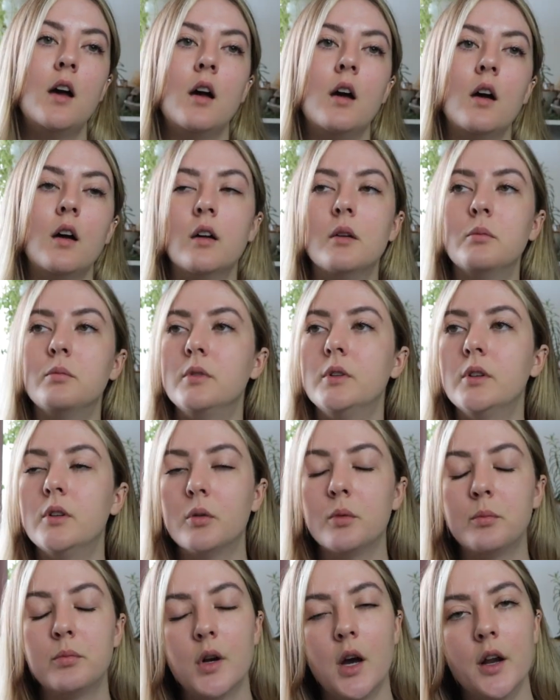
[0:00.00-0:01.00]
Uh, you
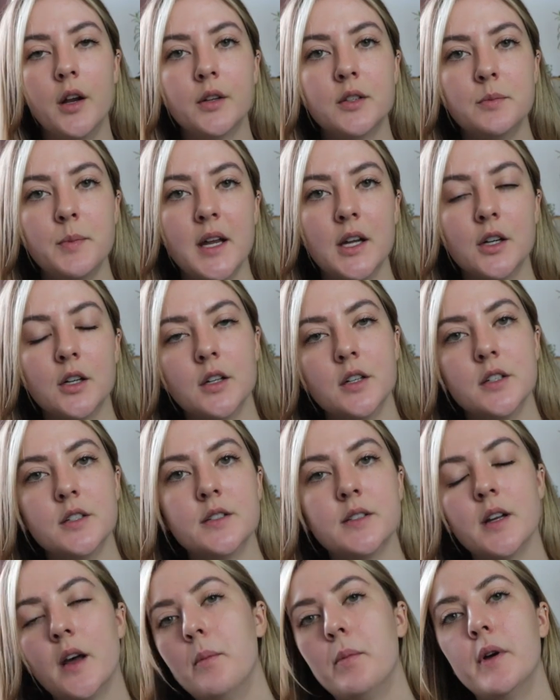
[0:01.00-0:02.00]
know, product
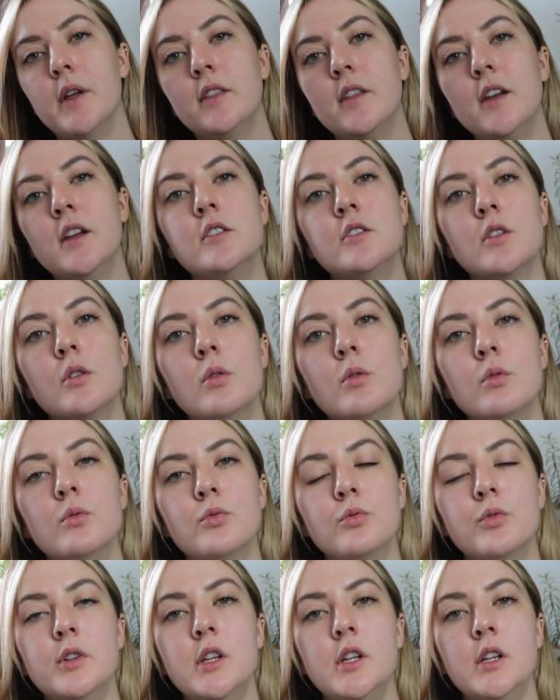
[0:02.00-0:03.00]
makers, but they
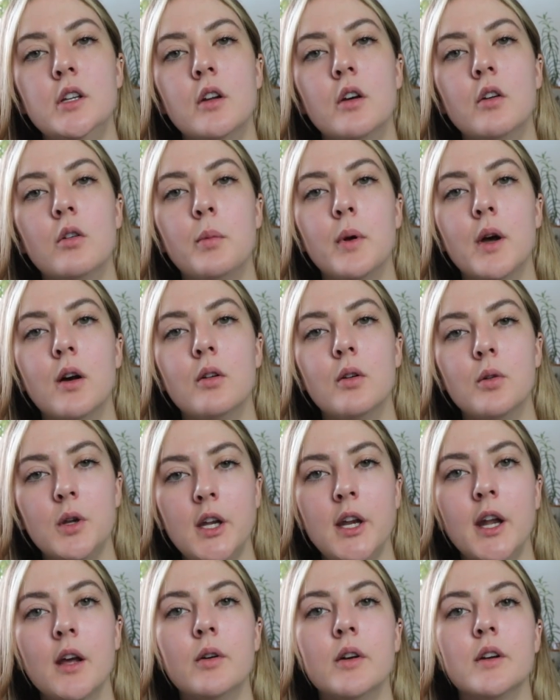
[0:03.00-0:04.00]
don't really know about
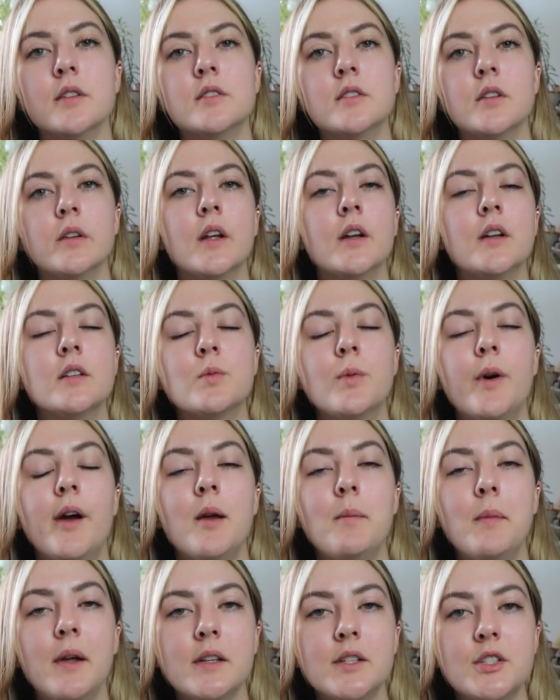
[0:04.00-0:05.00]
Okinawa. So that is why
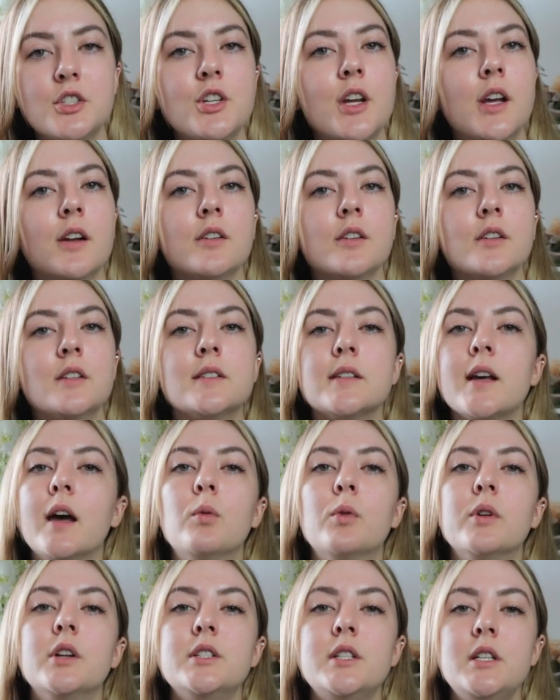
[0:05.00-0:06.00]
I made this channel. Is
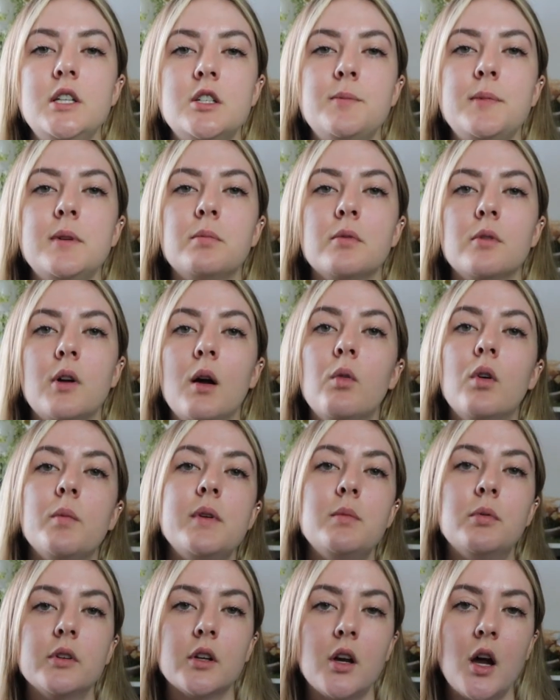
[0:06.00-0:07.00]
I want to teach people. I want
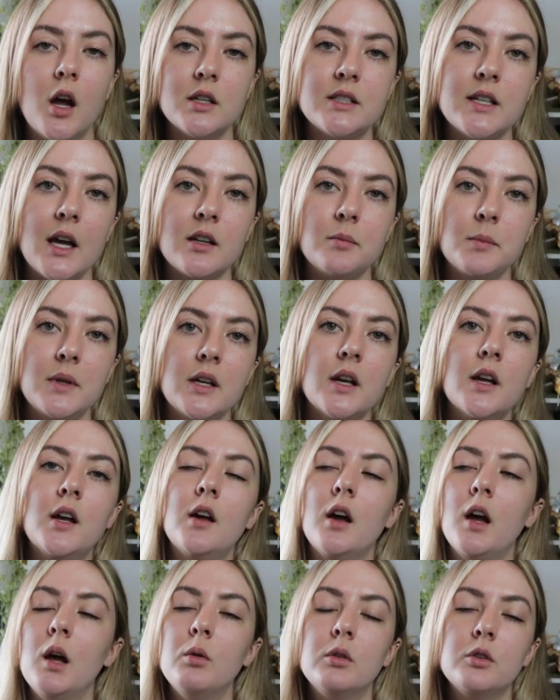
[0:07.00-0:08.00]
people to contact me.
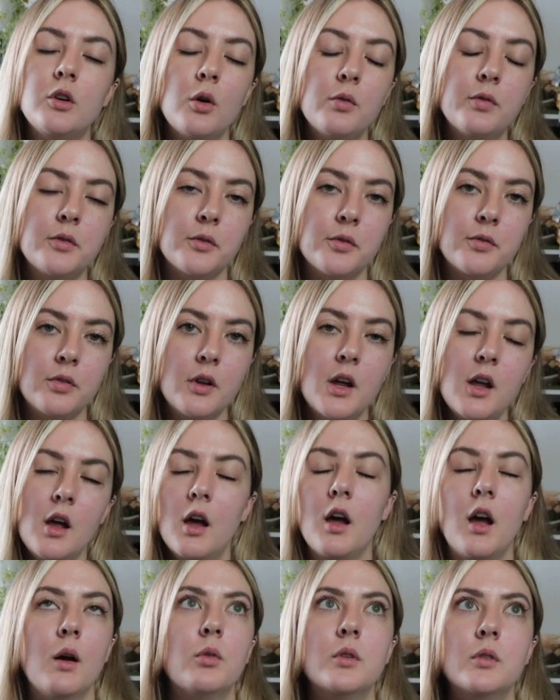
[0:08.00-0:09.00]
I will go for.
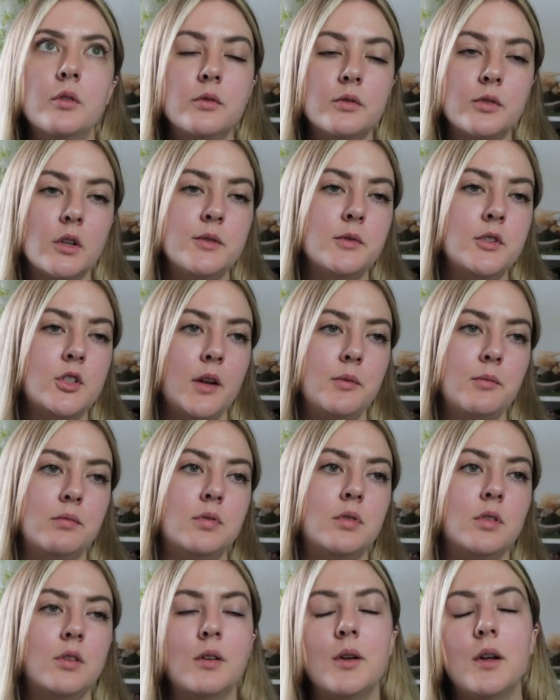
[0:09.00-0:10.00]
I will
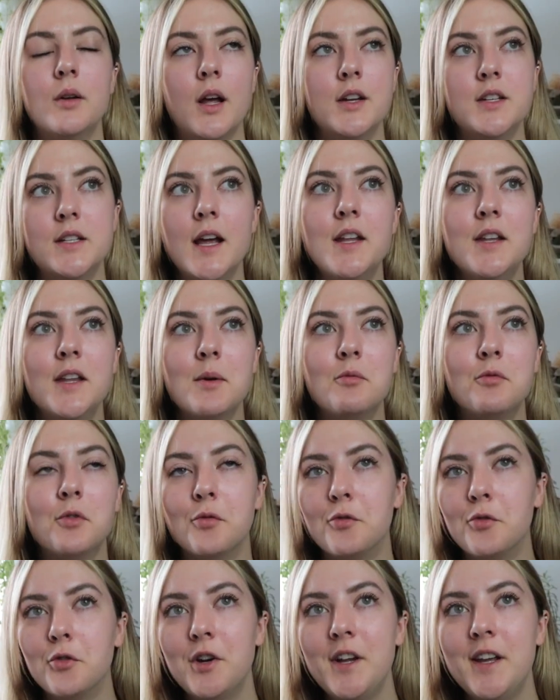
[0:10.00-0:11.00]
attend them for
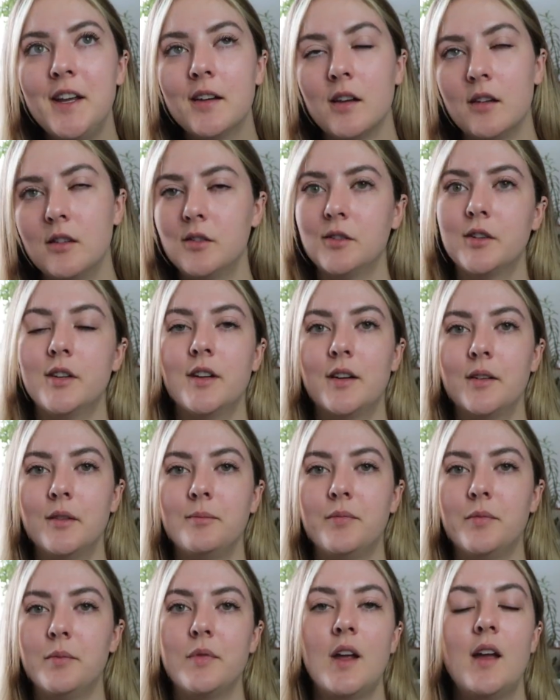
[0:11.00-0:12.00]
free. I don't care.
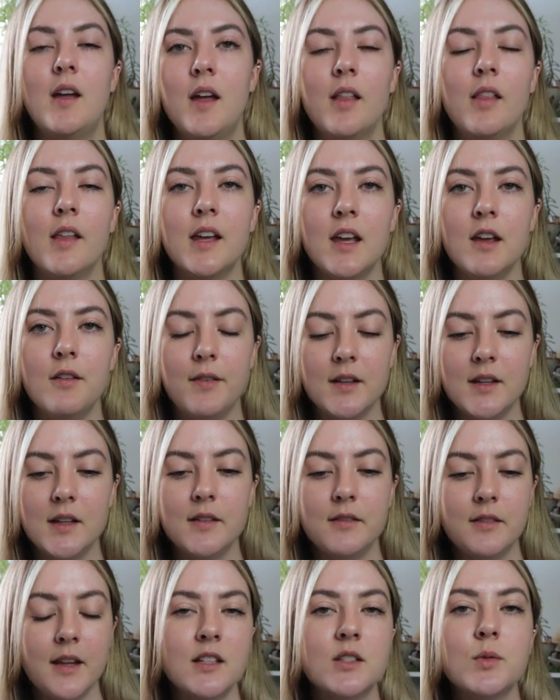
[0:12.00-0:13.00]
Like if, it,
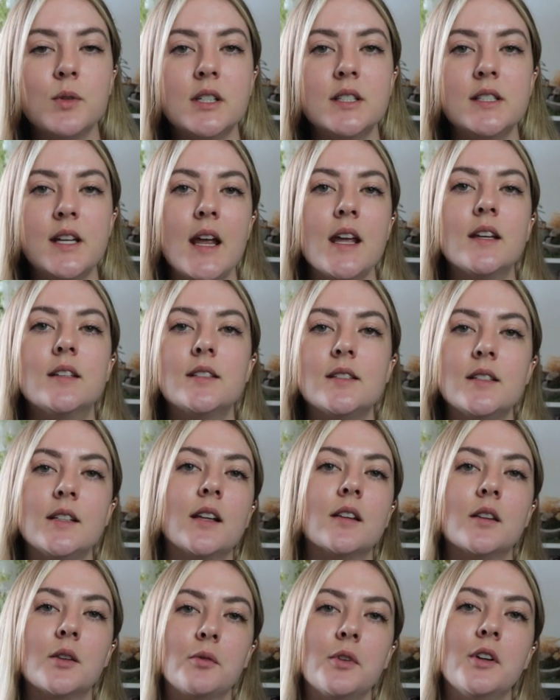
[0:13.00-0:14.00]
if that's what it takes to
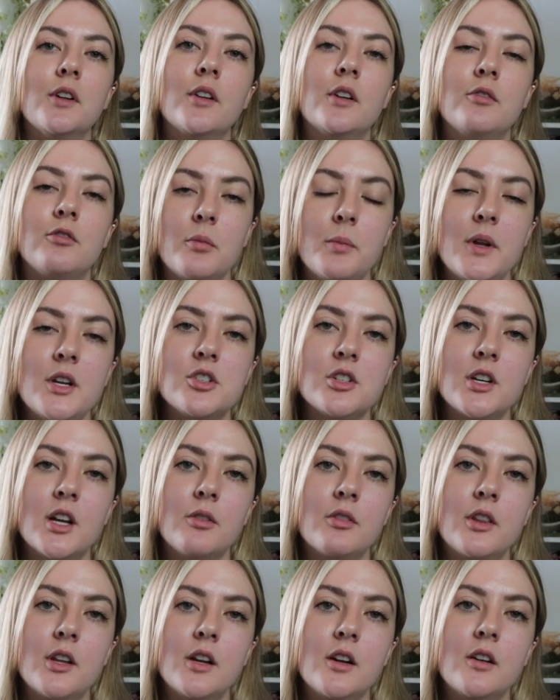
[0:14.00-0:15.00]
get the real information
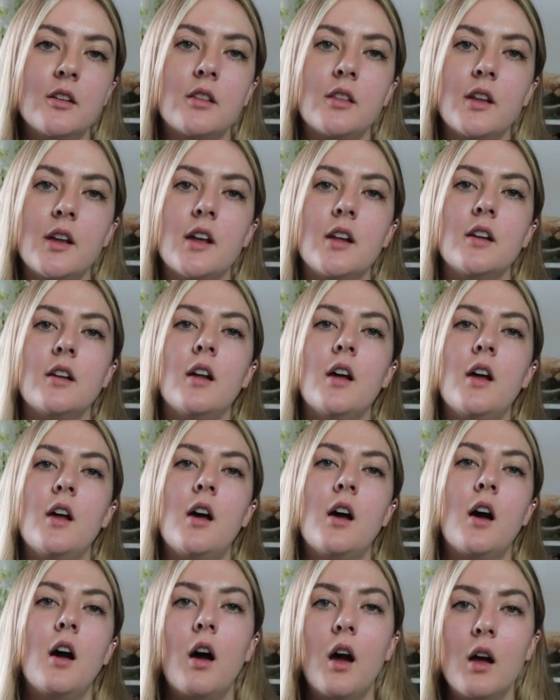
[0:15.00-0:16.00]
out there, then
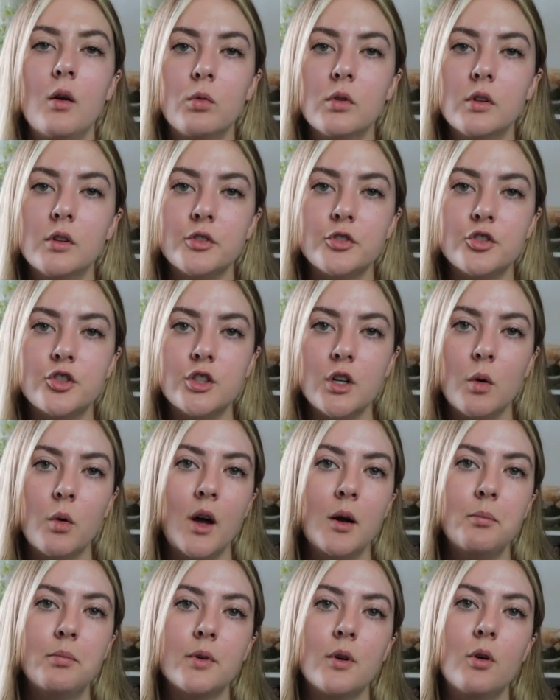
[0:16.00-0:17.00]
I will show
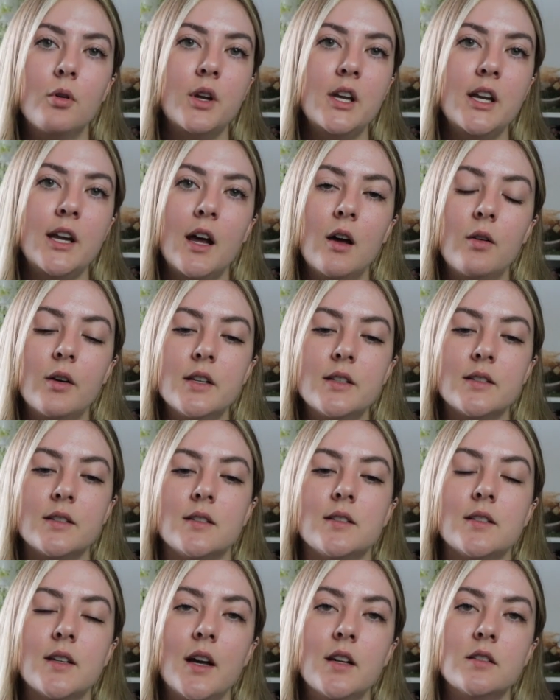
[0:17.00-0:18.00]
up. Okinawa is
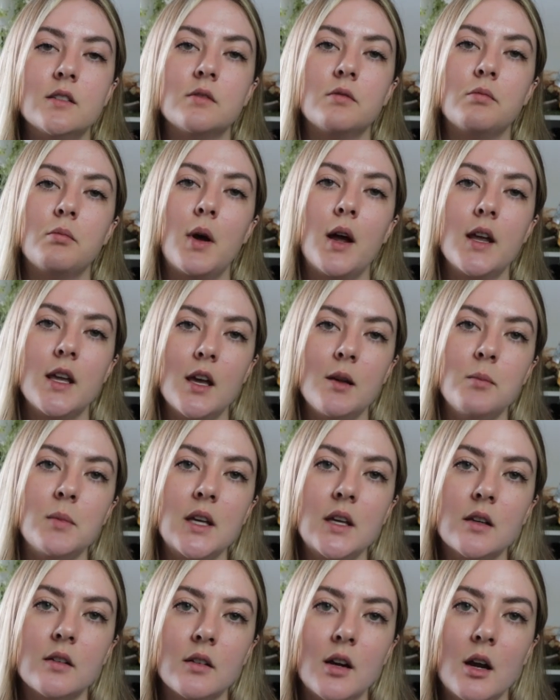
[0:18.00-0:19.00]
the size of
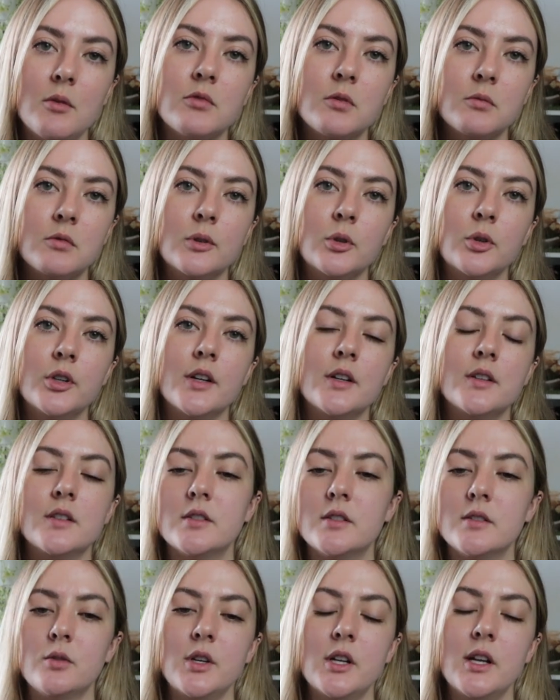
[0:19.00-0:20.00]
Miami. I'm from Florida.
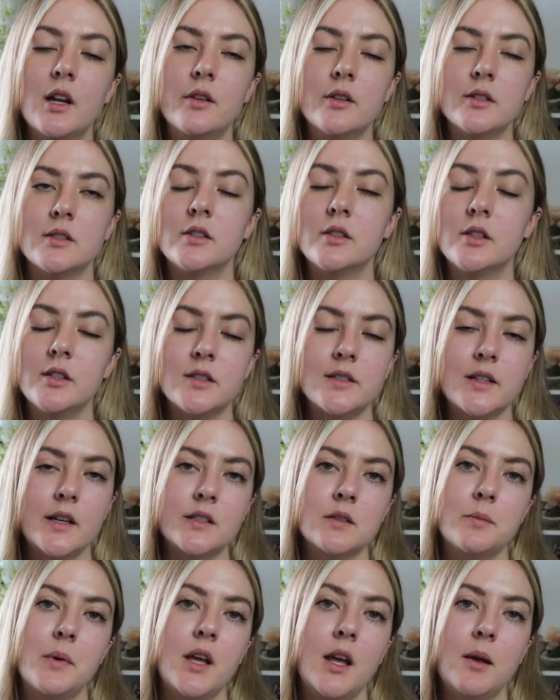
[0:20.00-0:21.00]
So Okinawa is literally the
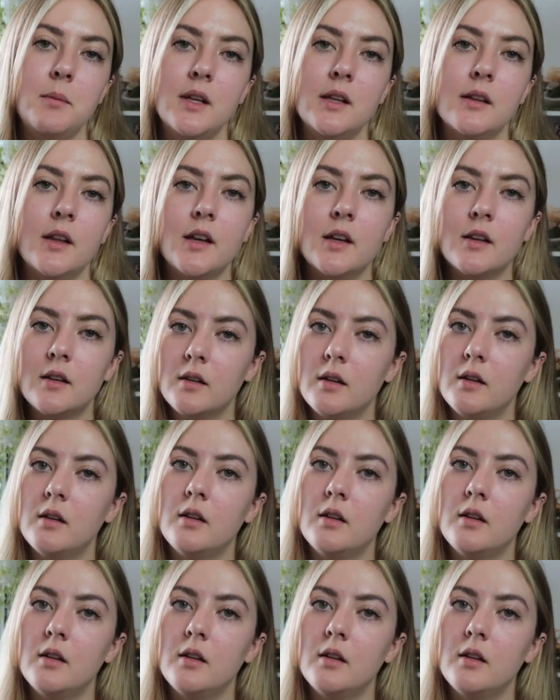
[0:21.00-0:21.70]
size of Miami. Like